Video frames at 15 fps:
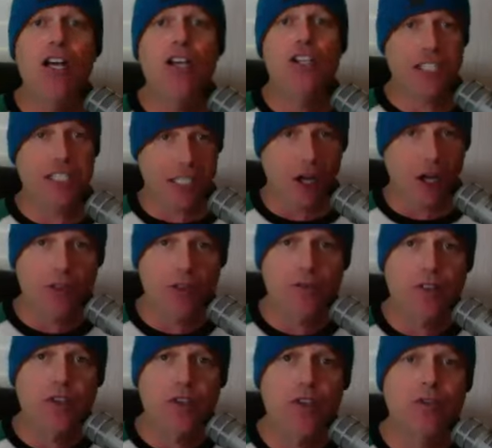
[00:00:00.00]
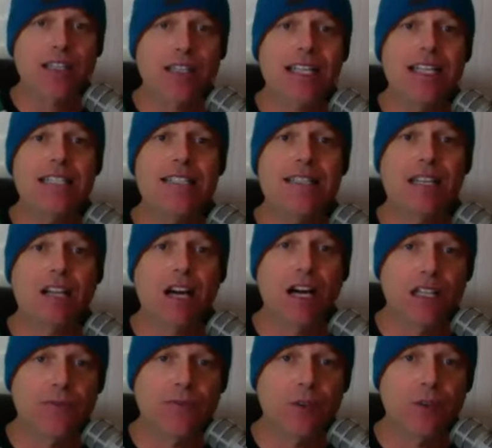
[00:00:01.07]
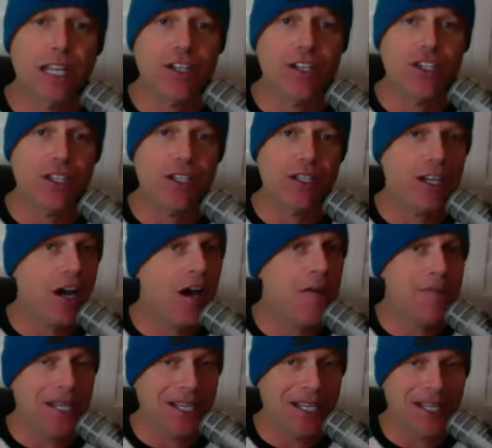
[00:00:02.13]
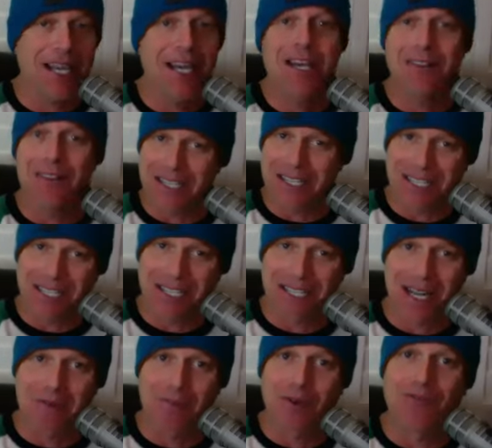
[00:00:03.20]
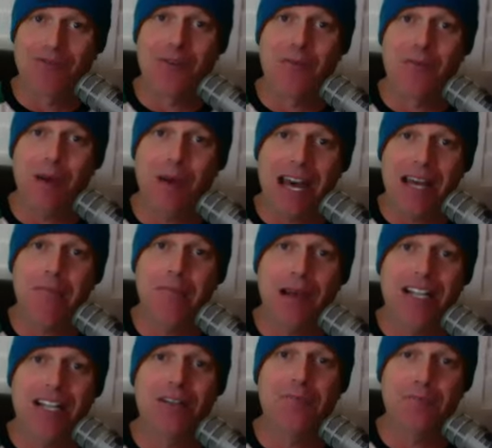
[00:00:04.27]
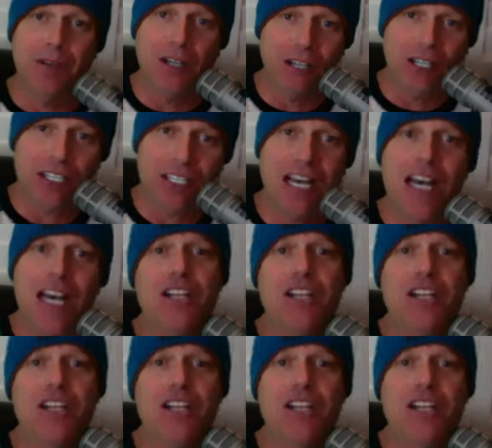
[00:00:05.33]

She's the author of the new release, The Colorful Kitchen, coming this December from Ben Bella Books.